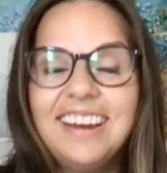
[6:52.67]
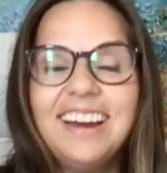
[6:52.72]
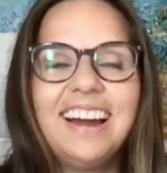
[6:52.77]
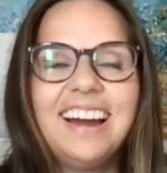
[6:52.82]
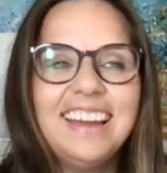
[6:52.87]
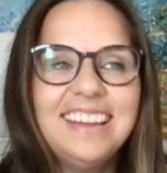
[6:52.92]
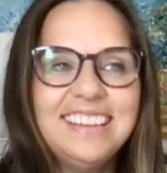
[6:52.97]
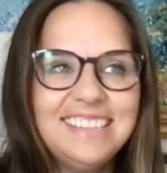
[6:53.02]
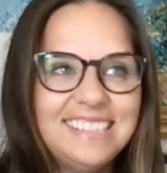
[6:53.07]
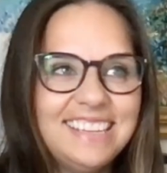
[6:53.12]

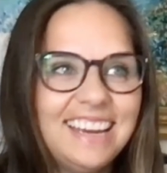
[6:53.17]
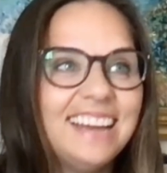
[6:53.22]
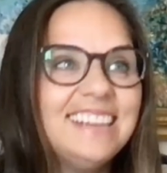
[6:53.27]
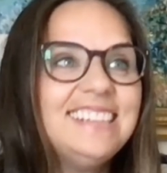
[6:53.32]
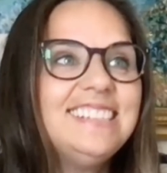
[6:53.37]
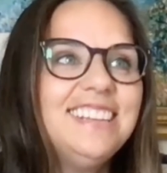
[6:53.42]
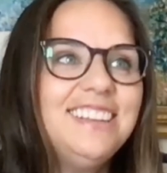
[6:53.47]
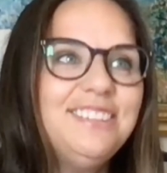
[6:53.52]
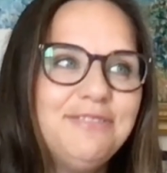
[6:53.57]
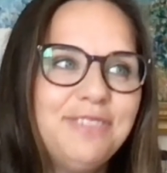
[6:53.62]
I
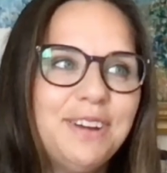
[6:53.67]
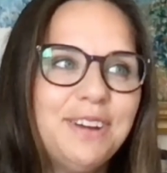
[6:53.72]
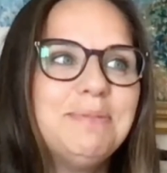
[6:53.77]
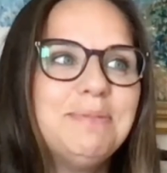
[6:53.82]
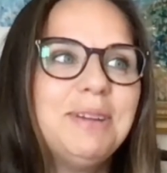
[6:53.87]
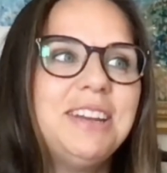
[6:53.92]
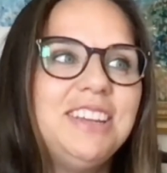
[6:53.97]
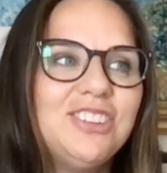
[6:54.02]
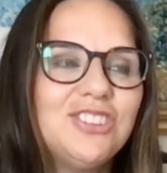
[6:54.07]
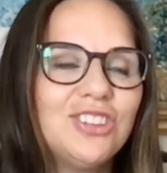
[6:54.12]
did find
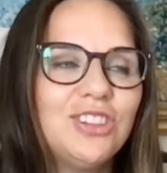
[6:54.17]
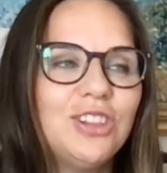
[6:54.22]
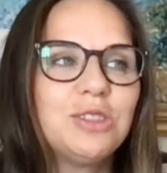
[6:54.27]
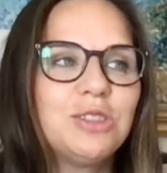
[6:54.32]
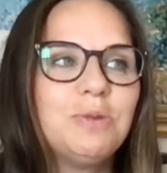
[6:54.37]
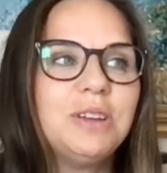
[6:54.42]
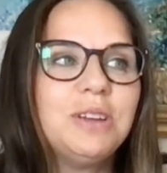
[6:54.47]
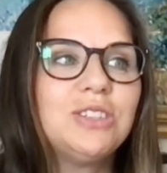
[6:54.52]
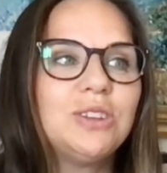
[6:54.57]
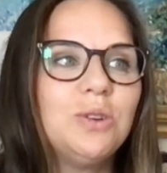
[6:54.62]
my niche along
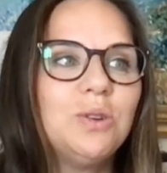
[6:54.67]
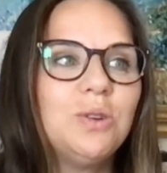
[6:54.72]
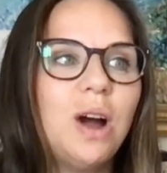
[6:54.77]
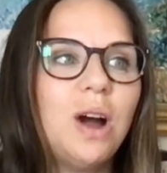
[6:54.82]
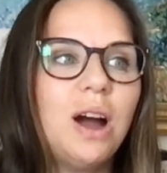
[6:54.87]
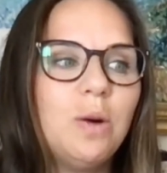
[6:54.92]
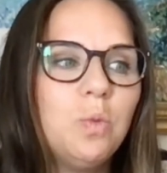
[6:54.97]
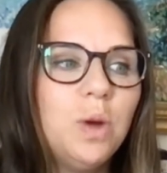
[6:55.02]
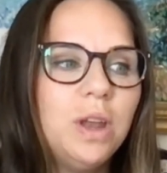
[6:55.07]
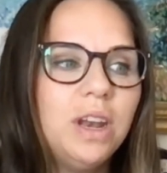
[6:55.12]
the way. So
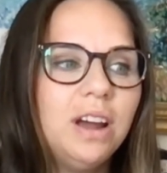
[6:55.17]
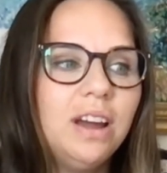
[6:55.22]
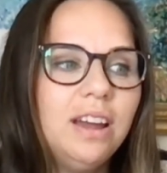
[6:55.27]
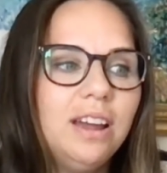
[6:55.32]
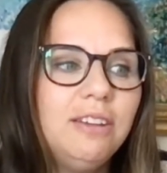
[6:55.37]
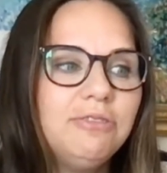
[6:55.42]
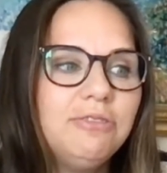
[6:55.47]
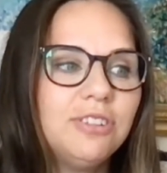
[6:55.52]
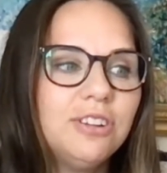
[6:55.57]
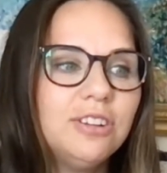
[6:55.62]
when
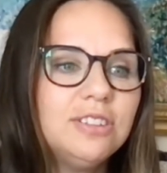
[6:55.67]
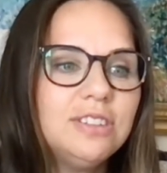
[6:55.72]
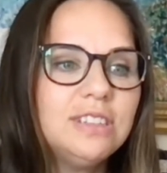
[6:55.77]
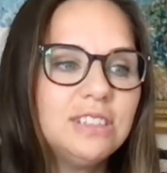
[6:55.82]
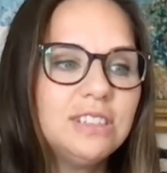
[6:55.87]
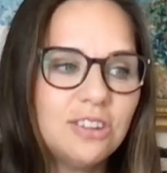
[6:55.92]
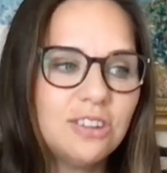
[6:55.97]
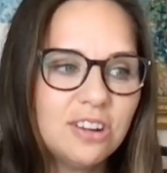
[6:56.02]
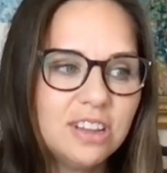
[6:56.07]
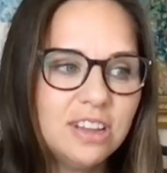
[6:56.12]
I first
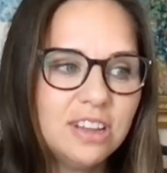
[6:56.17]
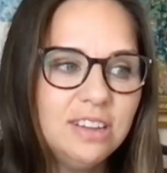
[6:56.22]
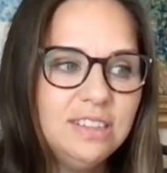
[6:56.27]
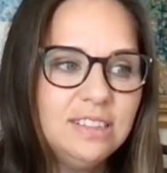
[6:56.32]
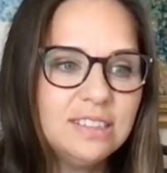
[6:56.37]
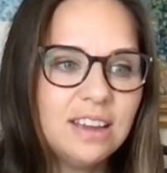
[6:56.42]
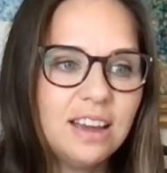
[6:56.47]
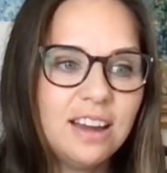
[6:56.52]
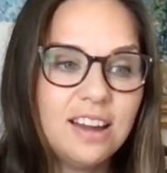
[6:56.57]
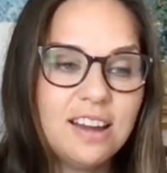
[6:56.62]
started,
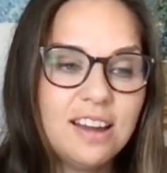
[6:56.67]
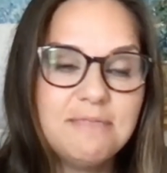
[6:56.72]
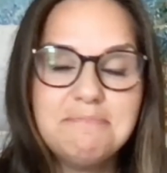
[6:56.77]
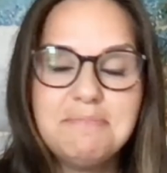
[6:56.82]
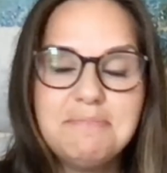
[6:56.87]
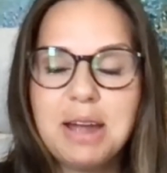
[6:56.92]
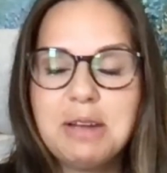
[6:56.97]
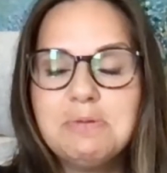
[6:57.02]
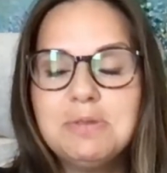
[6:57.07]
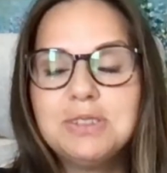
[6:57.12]

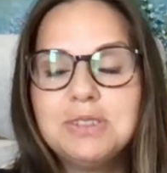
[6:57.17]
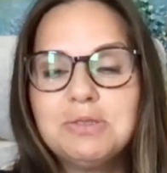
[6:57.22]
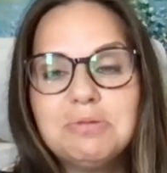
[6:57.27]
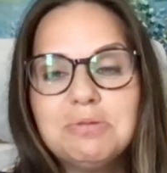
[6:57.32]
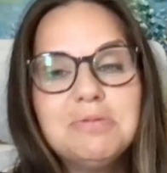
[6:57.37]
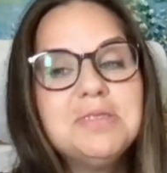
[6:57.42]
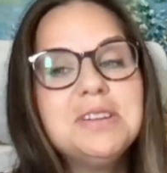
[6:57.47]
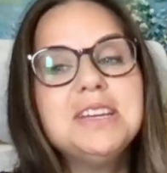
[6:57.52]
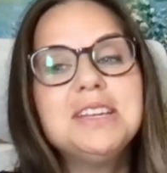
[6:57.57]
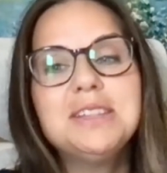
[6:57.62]
I was
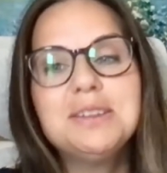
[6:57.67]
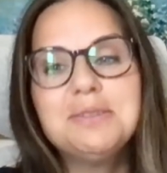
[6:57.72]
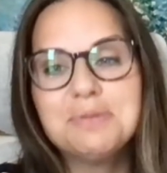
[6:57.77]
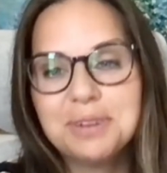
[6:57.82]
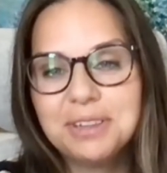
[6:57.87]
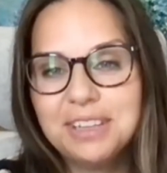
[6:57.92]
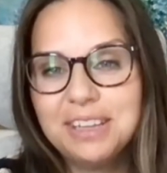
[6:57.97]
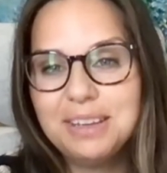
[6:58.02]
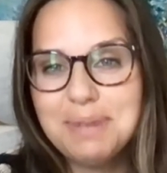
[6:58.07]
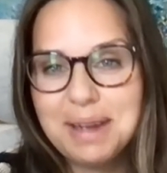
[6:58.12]
really,
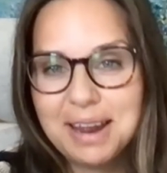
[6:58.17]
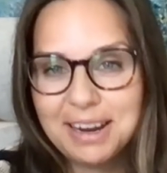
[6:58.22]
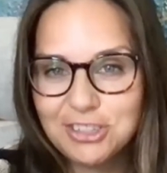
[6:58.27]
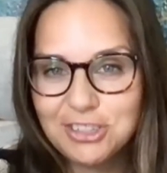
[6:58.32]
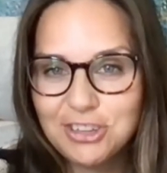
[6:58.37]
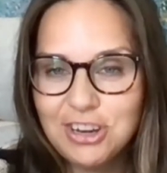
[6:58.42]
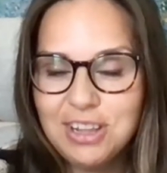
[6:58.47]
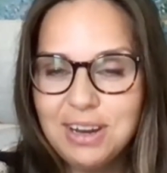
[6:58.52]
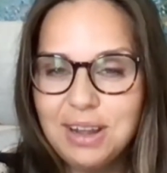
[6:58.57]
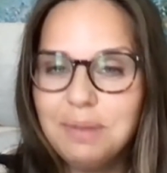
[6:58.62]
really
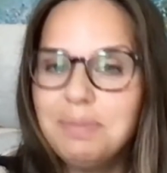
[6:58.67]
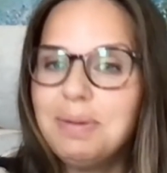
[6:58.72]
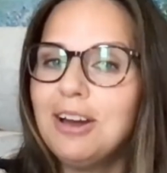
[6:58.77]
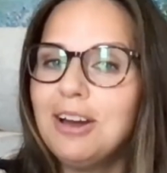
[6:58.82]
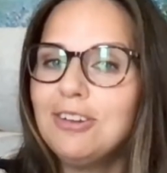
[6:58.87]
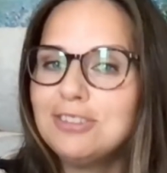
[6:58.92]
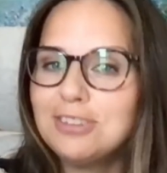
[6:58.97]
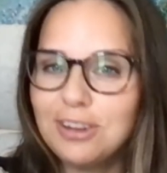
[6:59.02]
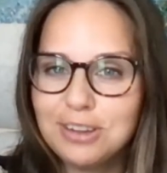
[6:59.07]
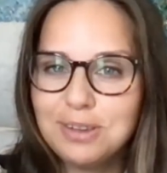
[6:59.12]
passionate
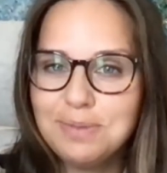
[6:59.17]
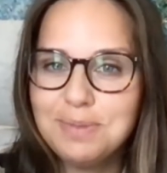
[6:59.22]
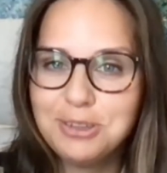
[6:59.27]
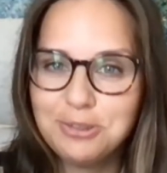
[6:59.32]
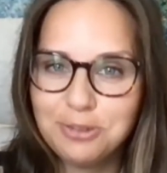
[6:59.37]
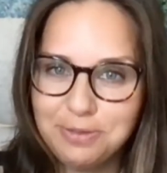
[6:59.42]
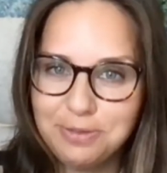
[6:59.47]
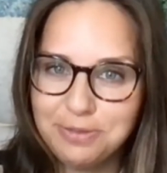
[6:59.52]
about documentary